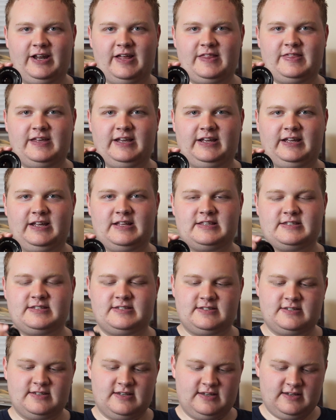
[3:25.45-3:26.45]
I think
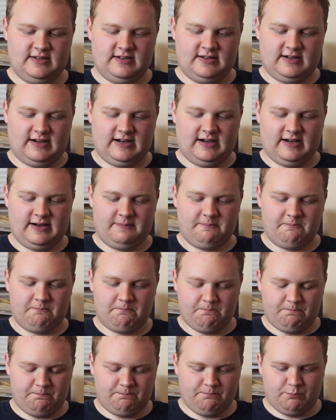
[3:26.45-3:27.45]
it's um,
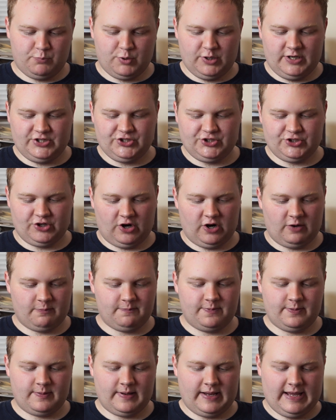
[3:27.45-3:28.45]
pretty
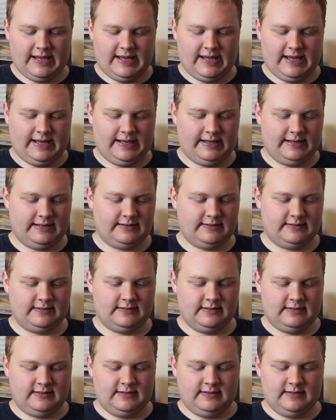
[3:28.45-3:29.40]
sharp, and